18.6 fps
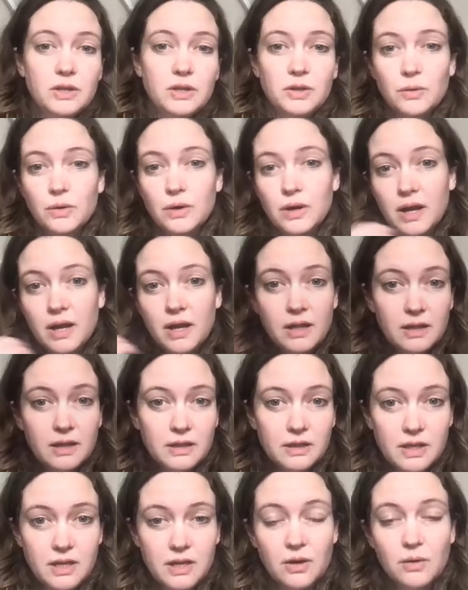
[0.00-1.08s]
you're a
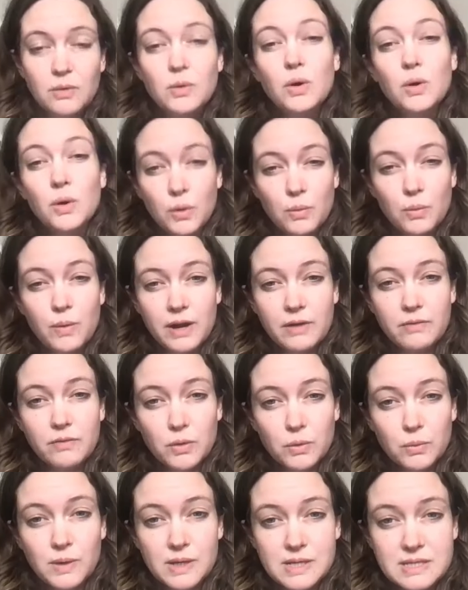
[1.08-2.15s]
Leo, or
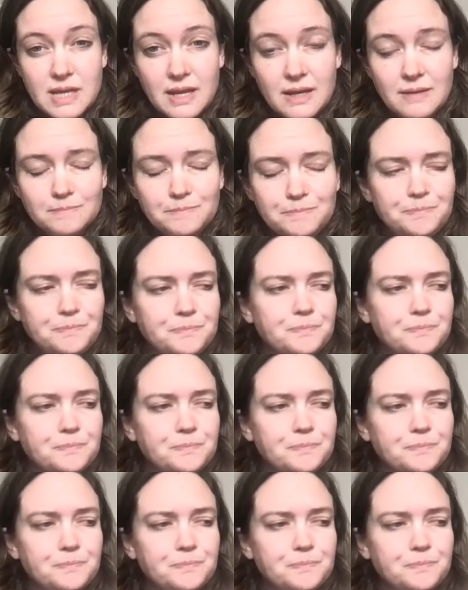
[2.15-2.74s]
whatever we say.